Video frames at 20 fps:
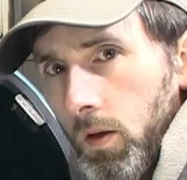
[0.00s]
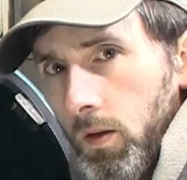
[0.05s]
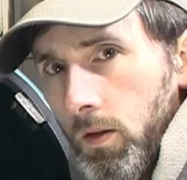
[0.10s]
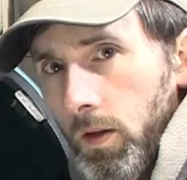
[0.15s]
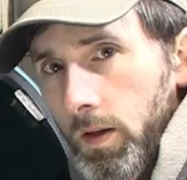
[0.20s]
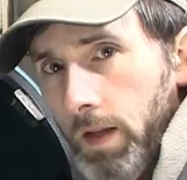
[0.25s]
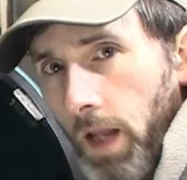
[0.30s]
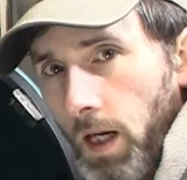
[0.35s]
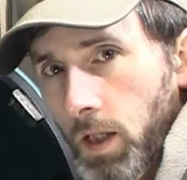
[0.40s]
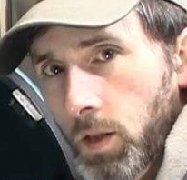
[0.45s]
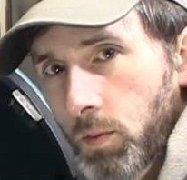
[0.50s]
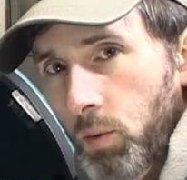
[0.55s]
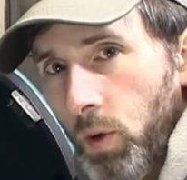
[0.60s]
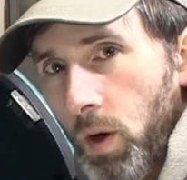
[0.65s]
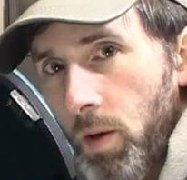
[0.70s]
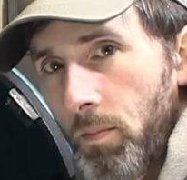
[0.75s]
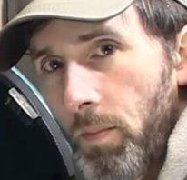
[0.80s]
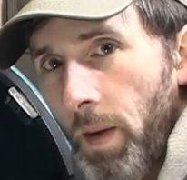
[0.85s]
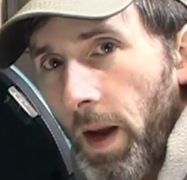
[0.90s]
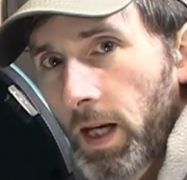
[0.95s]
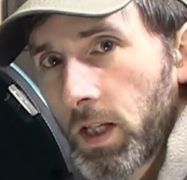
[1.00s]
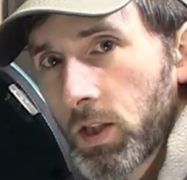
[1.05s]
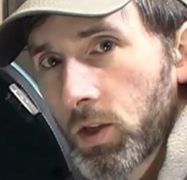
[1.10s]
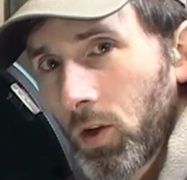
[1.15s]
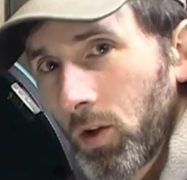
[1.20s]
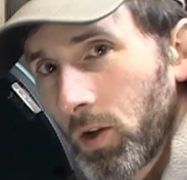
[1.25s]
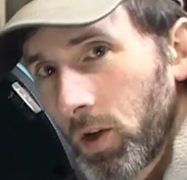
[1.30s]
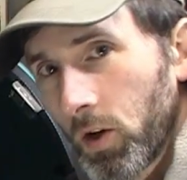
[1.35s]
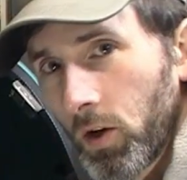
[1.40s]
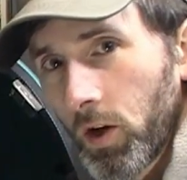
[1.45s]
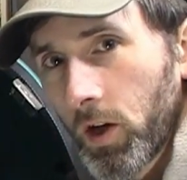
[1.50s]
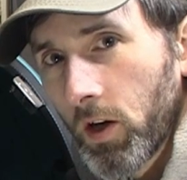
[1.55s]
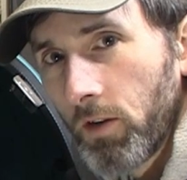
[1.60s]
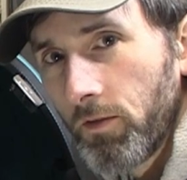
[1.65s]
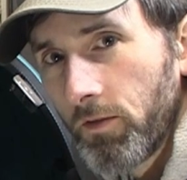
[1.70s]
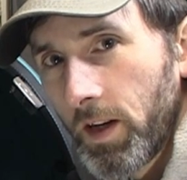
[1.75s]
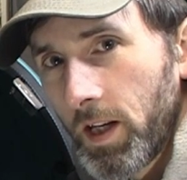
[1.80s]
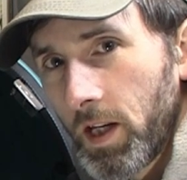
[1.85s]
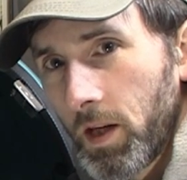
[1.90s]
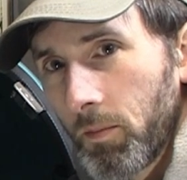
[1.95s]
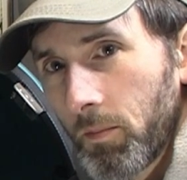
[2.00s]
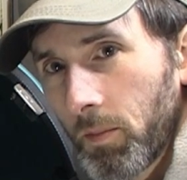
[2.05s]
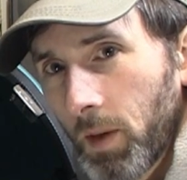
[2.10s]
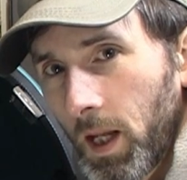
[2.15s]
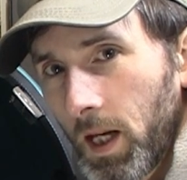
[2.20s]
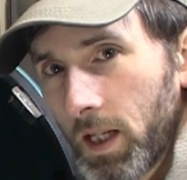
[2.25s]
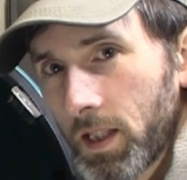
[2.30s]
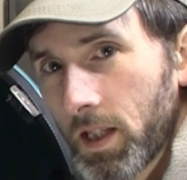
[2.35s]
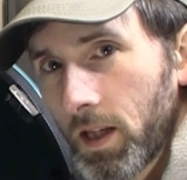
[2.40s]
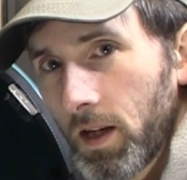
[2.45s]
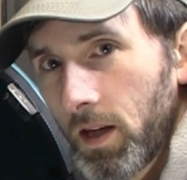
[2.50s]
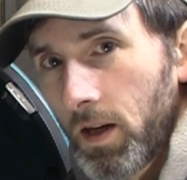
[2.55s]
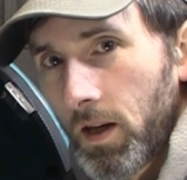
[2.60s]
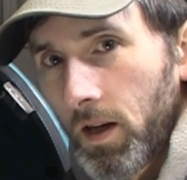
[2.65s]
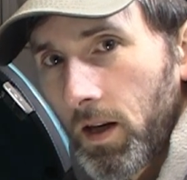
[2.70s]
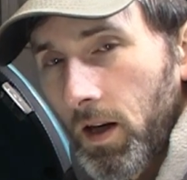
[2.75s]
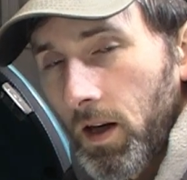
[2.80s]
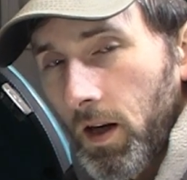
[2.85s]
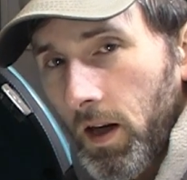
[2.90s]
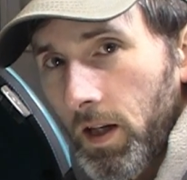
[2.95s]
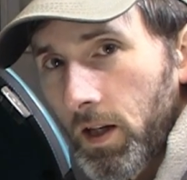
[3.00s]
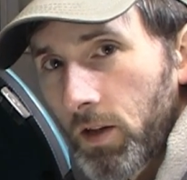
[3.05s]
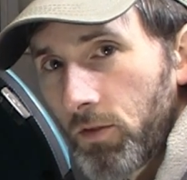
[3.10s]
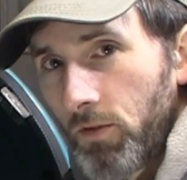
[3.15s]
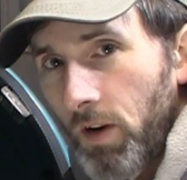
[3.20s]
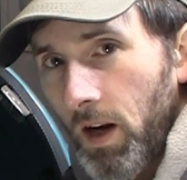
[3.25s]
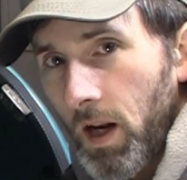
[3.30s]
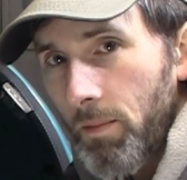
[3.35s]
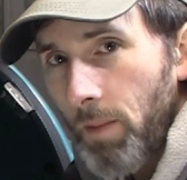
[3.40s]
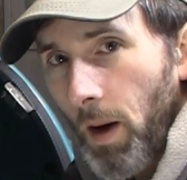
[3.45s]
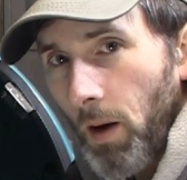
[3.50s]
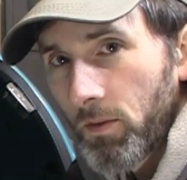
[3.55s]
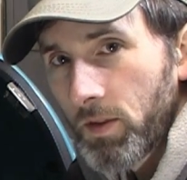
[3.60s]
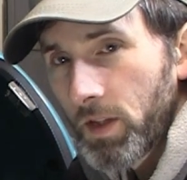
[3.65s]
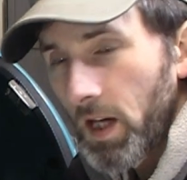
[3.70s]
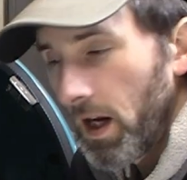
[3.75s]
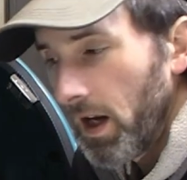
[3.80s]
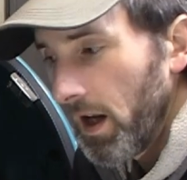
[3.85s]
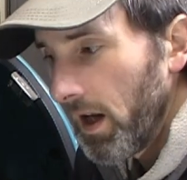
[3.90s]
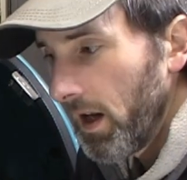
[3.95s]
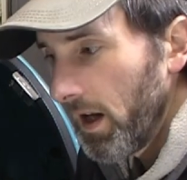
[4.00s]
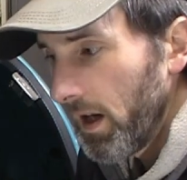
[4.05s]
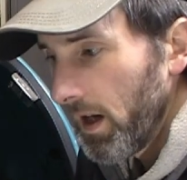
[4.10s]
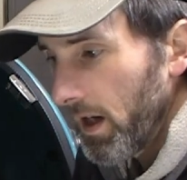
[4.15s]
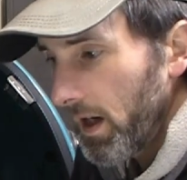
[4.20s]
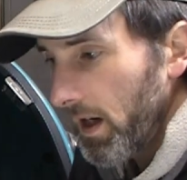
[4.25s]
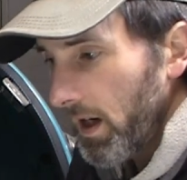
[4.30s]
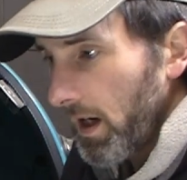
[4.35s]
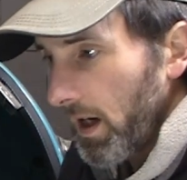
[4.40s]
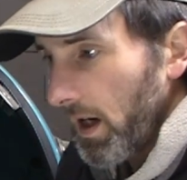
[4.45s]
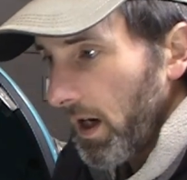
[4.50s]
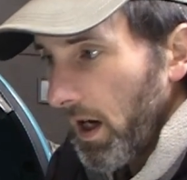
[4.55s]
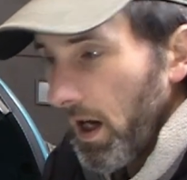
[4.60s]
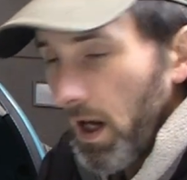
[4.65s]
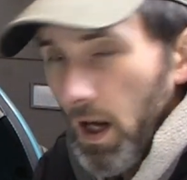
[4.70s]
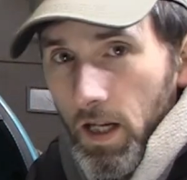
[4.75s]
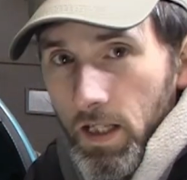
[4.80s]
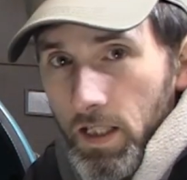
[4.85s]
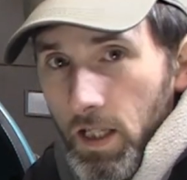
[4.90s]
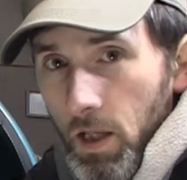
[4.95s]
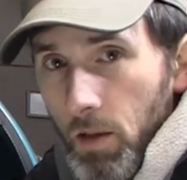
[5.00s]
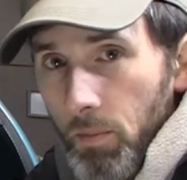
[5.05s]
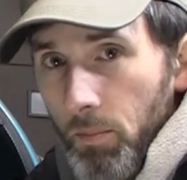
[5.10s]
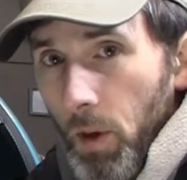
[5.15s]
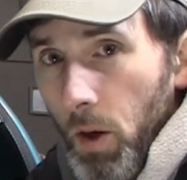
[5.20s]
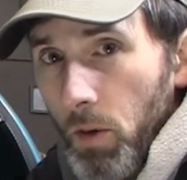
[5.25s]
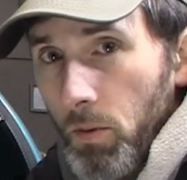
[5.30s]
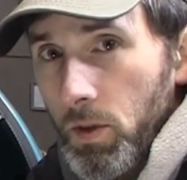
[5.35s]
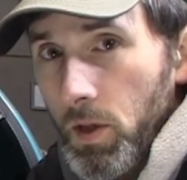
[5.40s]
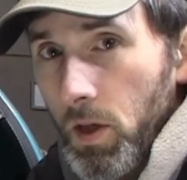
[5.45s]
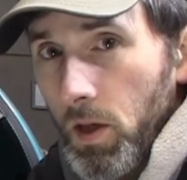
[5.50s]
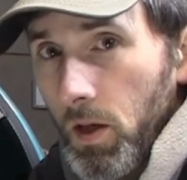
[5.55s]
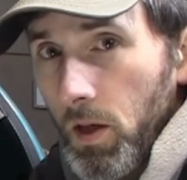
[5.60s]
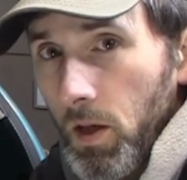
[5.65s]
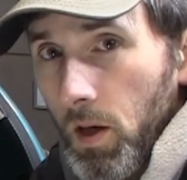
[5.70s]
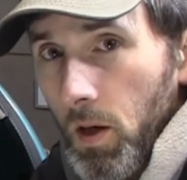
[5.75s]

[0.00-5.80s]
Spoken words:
The tank's pretty big, so the only convenient place you can really mount it is in the boot.